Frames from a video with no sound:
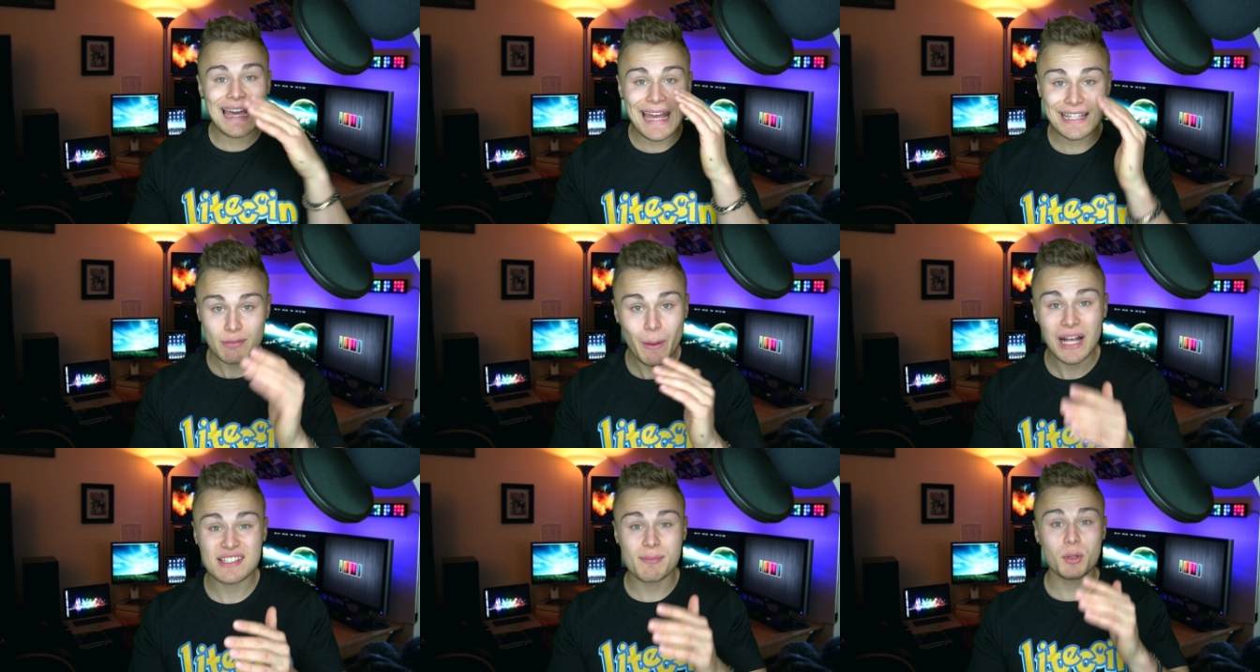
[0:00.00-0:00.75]
it's
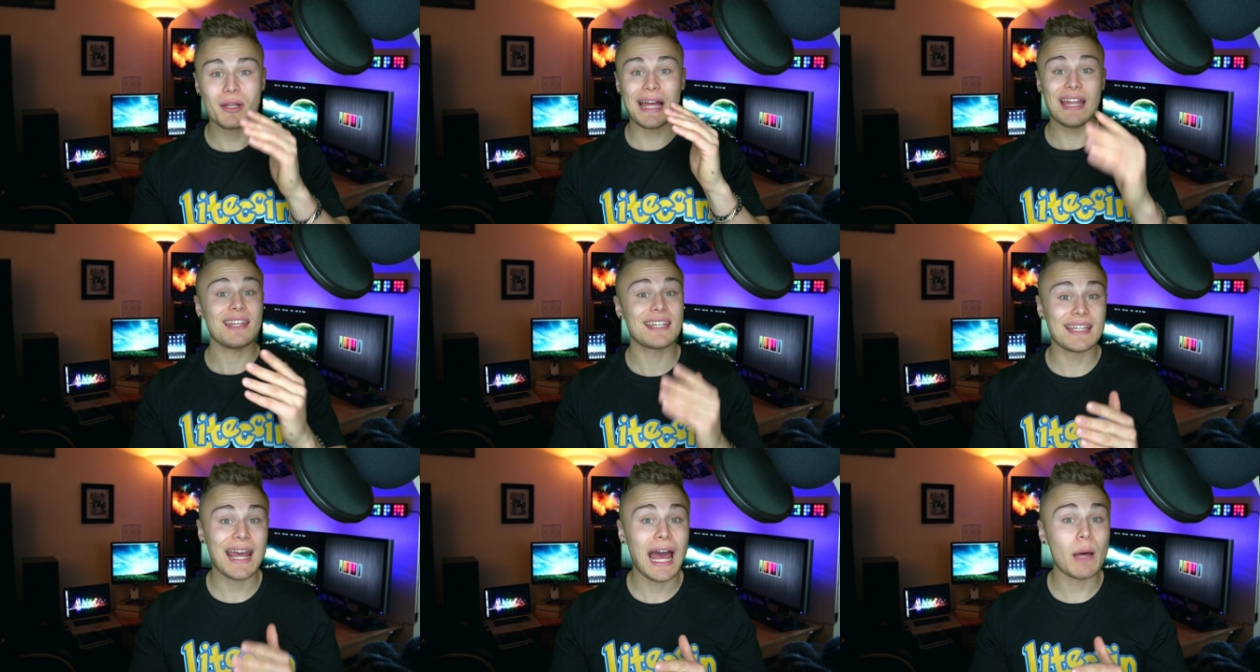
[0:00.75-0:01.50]
possible and it
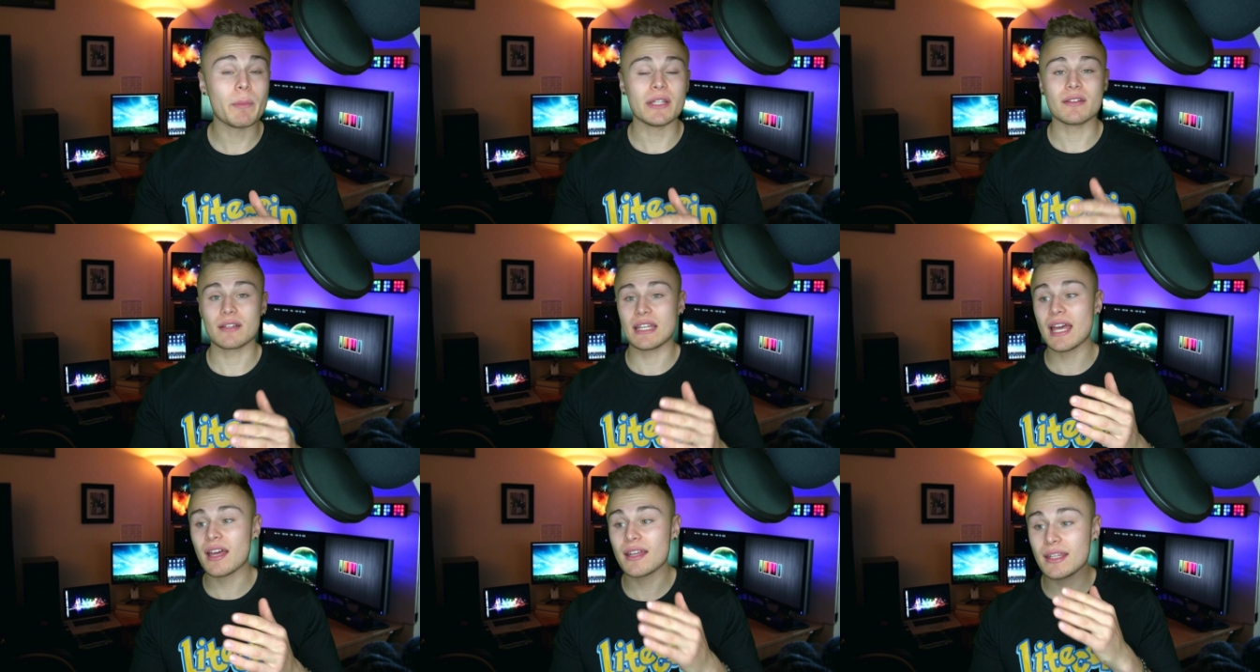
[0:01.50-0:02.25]
can happen.
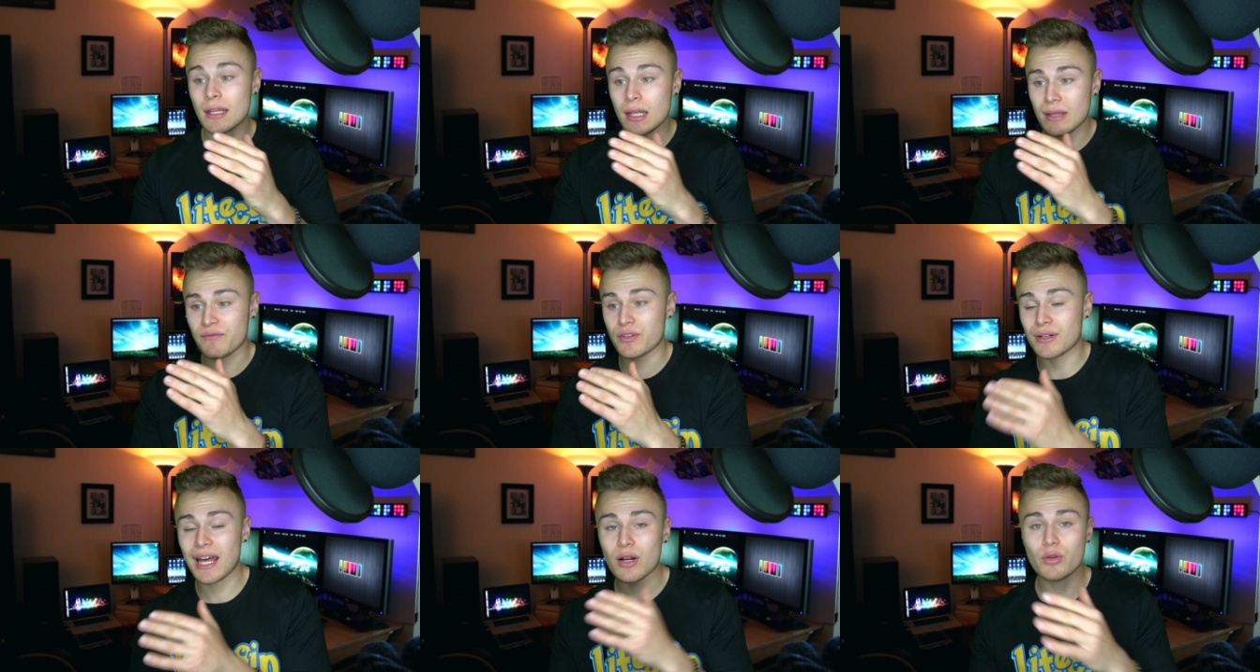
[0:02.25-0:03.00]
Yeah, if
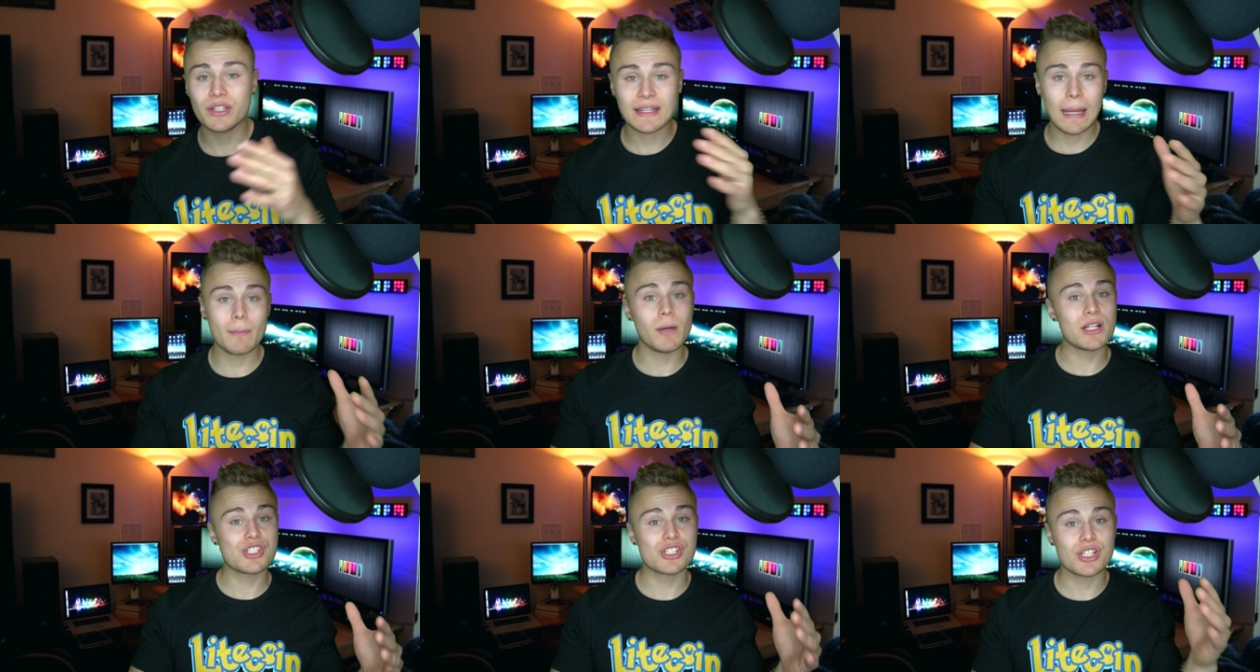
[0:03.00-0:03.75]
you're not holding that
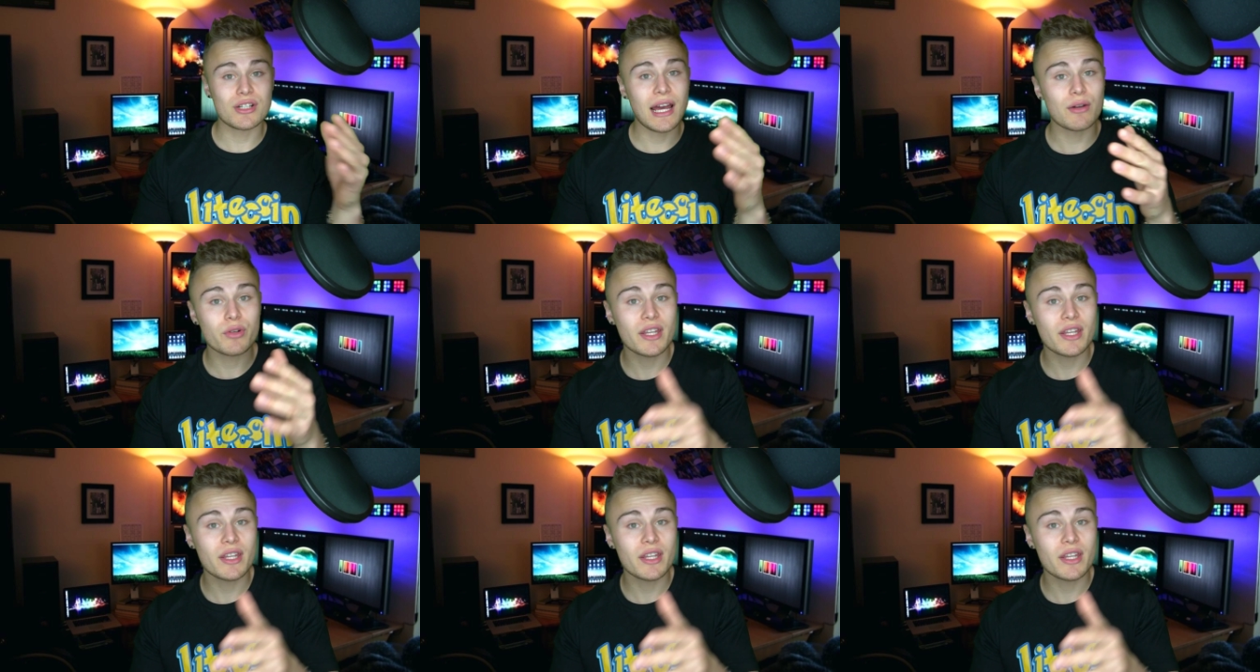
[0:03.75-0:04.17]
much, you're not